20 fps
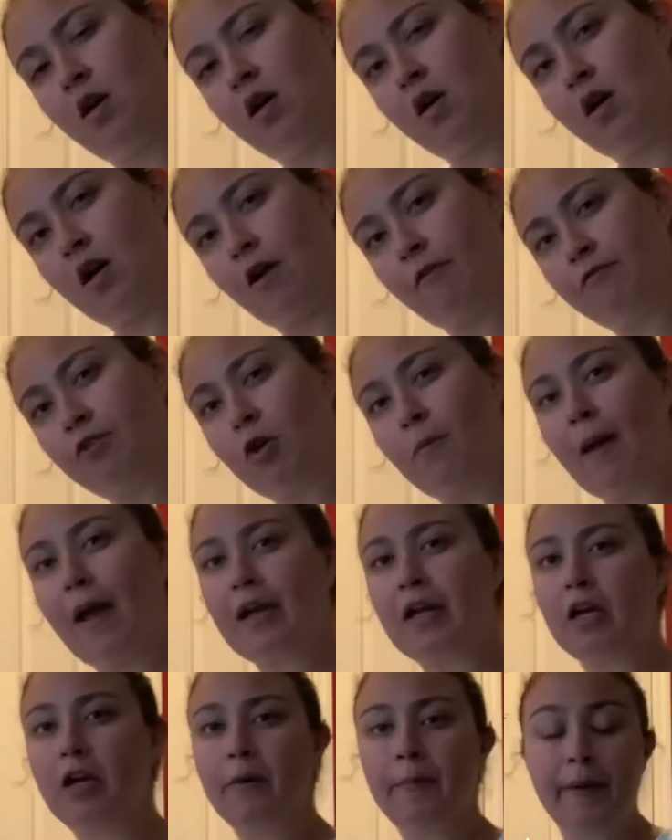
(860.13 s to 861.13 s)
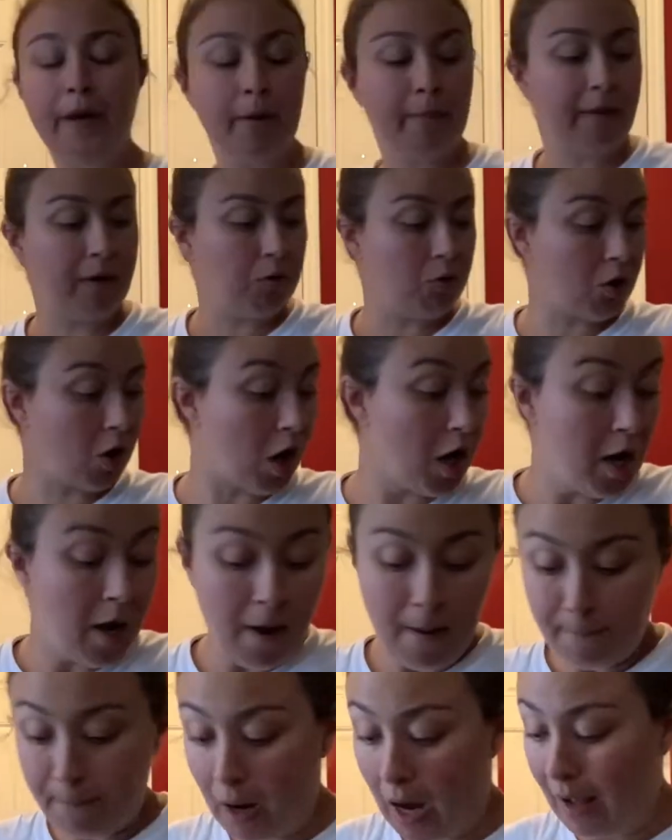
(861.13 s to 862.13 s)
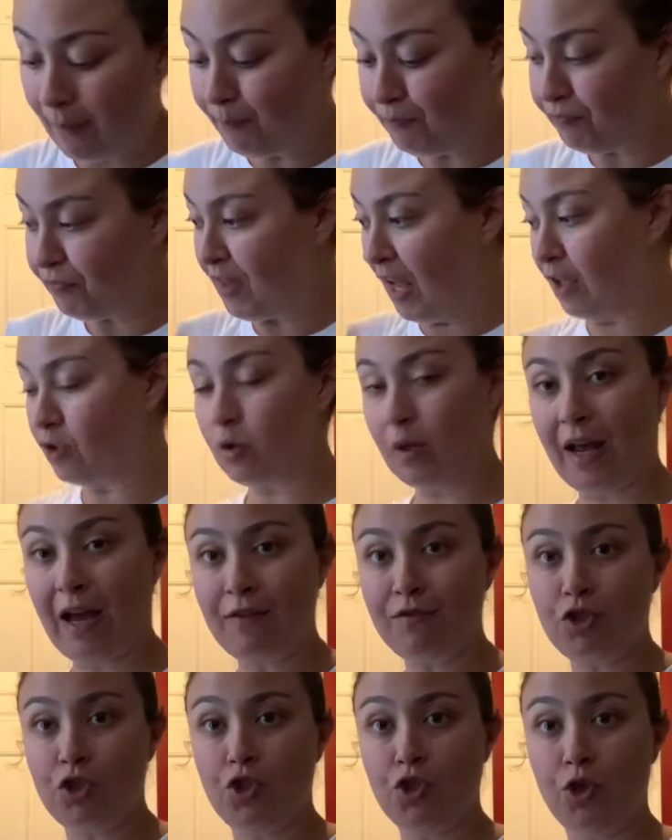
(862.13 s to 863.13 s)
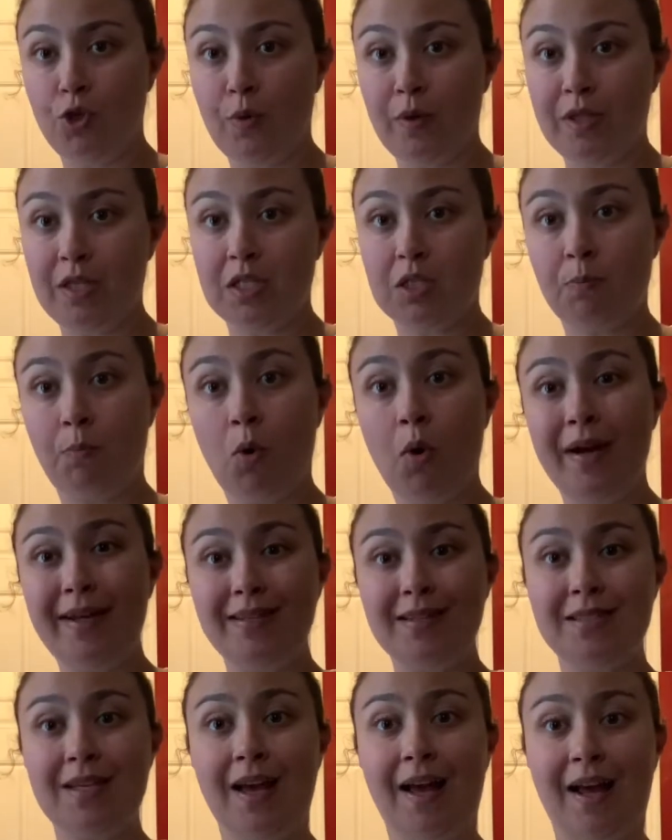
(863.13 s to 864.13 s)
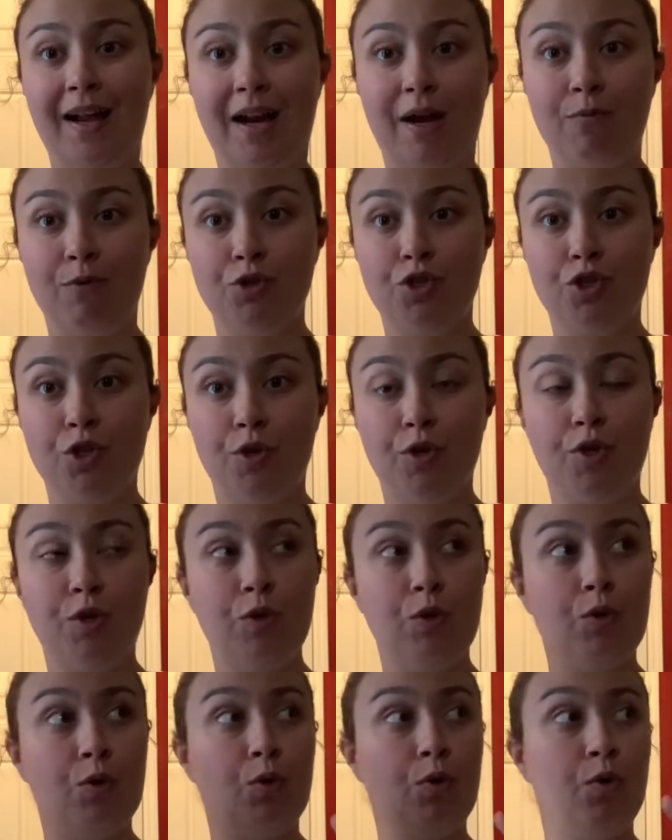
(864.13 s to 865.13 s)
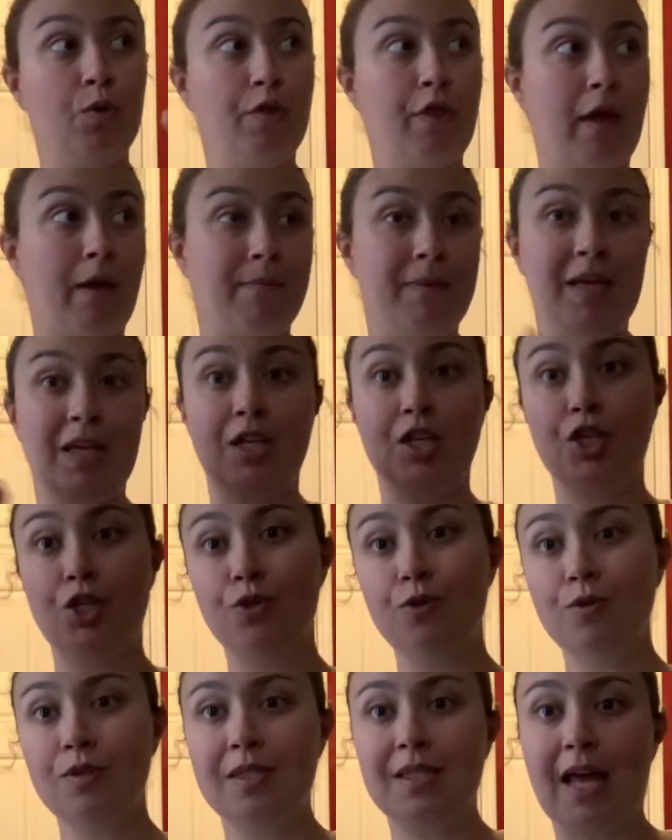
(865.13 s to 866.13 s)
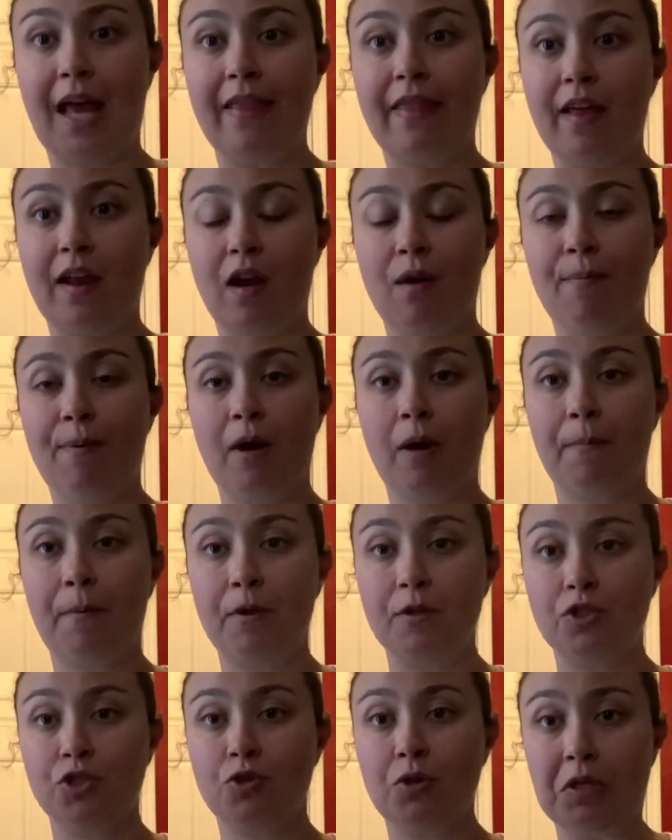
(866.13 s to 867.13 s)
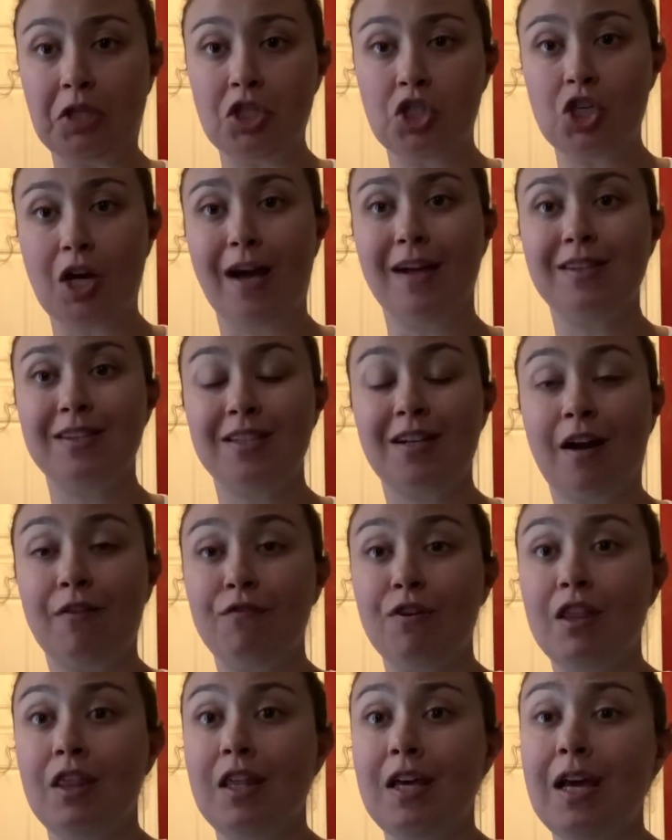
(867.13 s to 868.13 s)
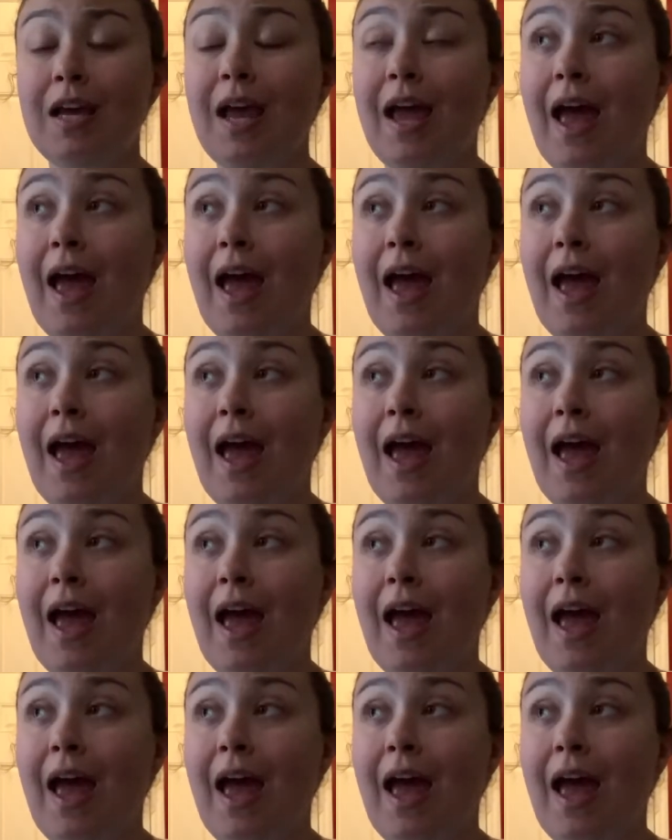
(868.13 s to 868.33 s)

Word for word: I'll have to go back and compare my order. But that's what I have to show you at this point, and I will show you them in use, and then I'll put up all the screenshots and everything.